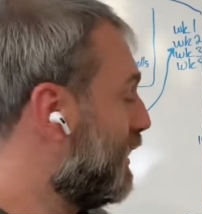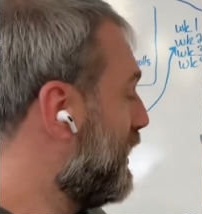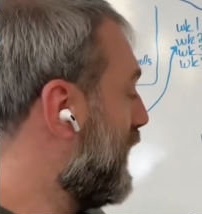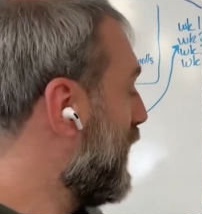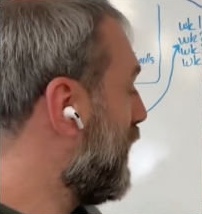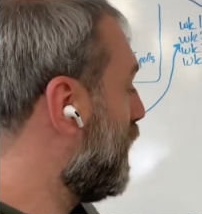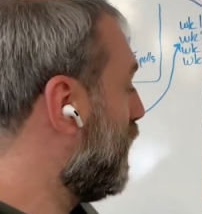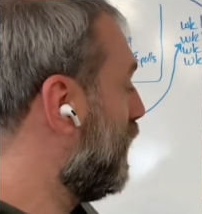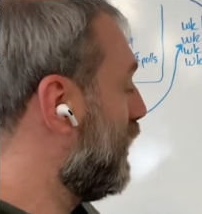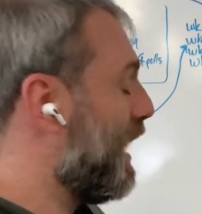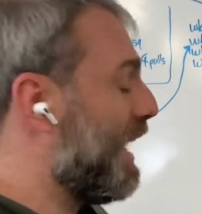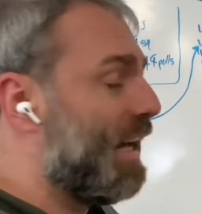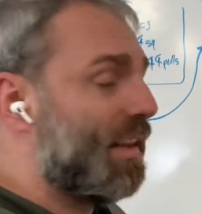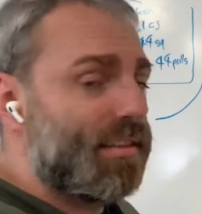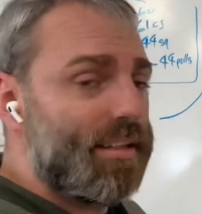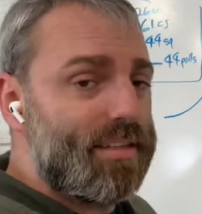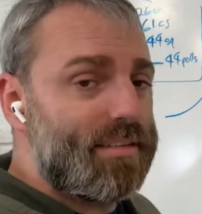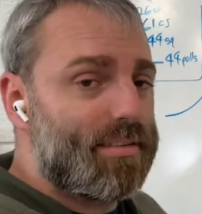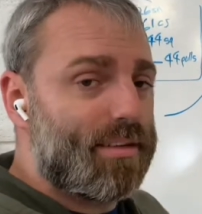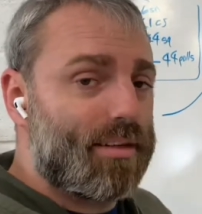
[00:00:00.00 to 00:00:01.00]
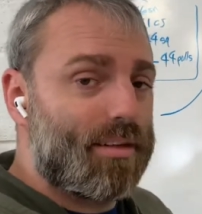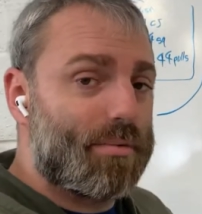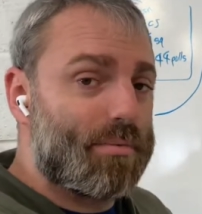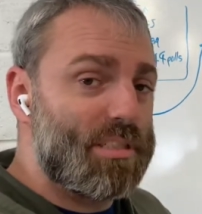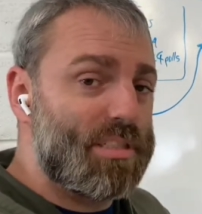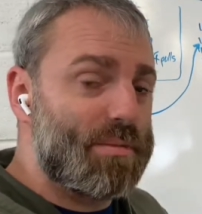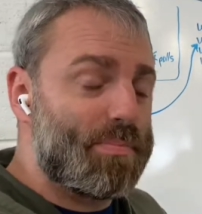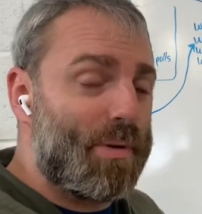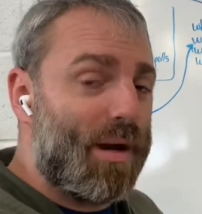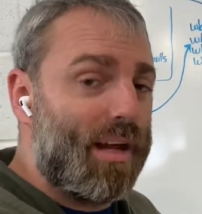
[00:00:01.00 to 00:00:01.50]
Not all athletes are gonna
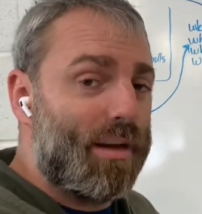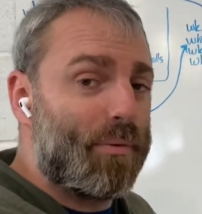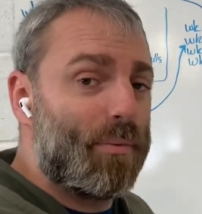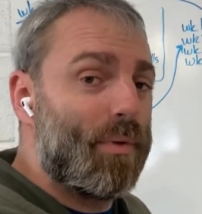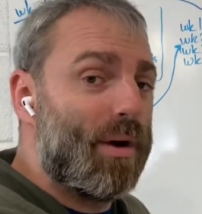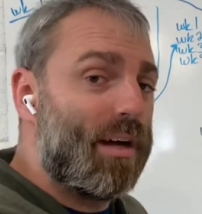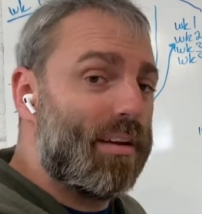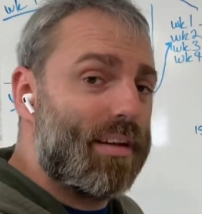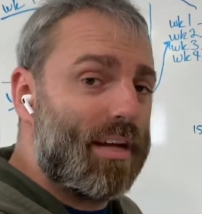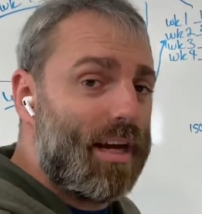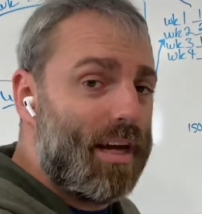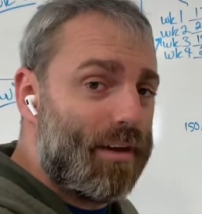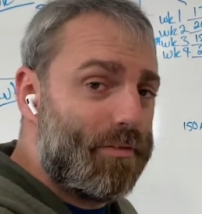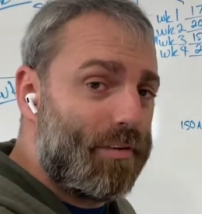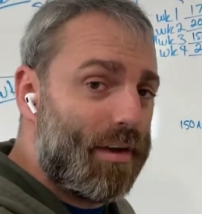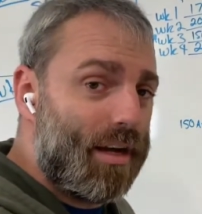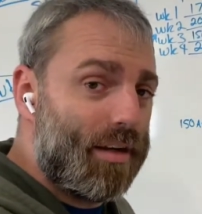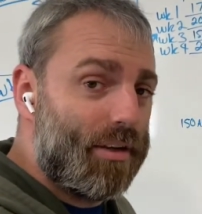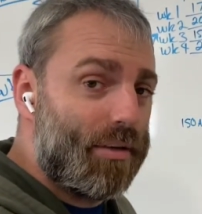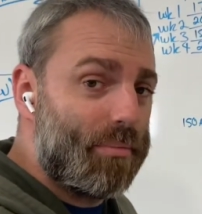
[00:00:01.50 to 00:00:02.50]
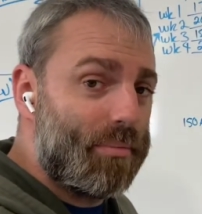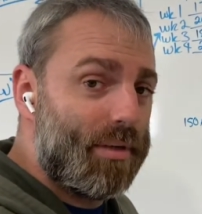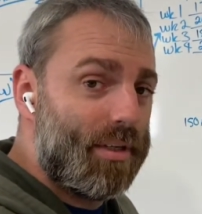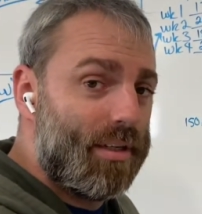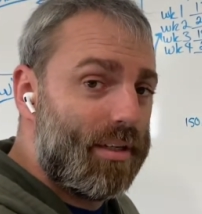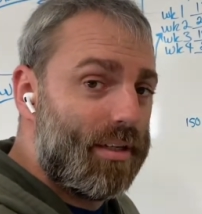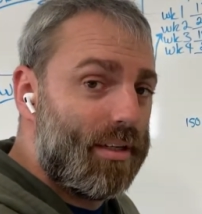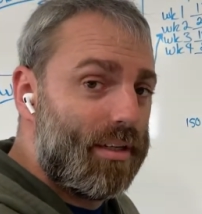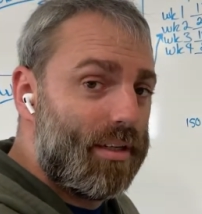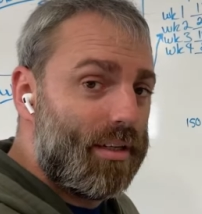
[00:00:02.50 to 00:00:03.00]
respond well to high volume.
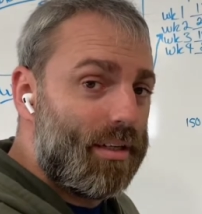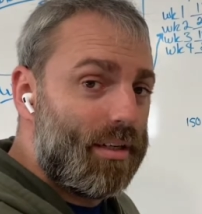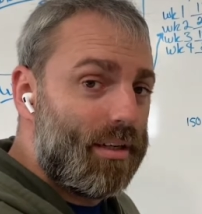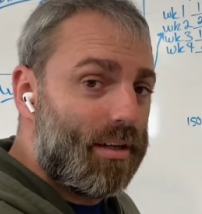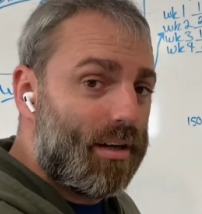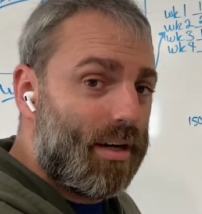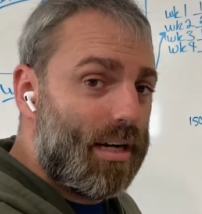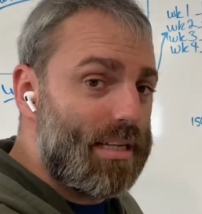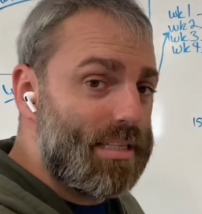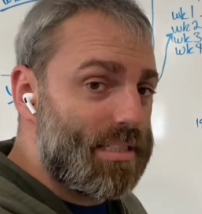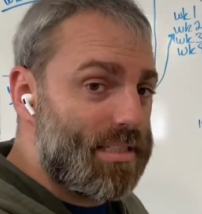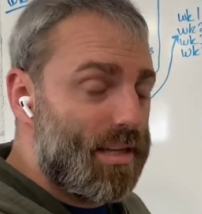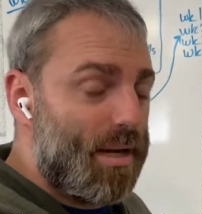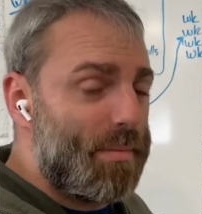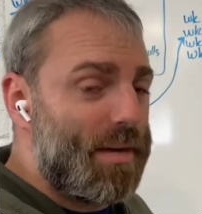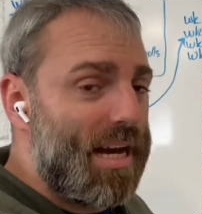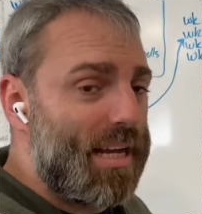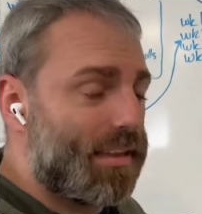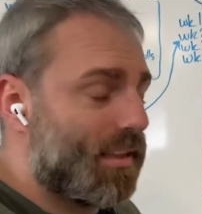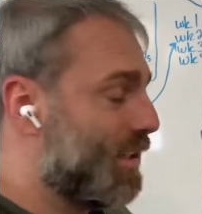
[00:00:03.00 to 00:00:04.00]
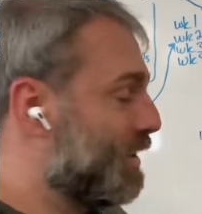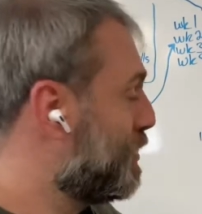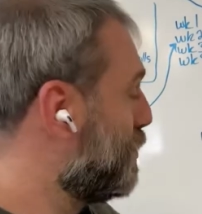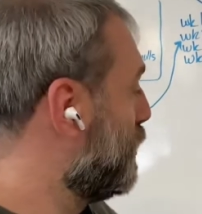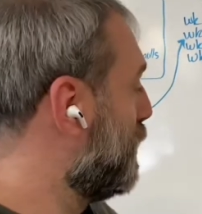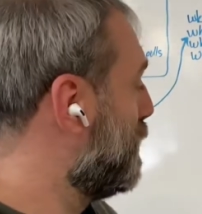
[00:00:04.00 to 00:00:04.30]
All right, some athletes will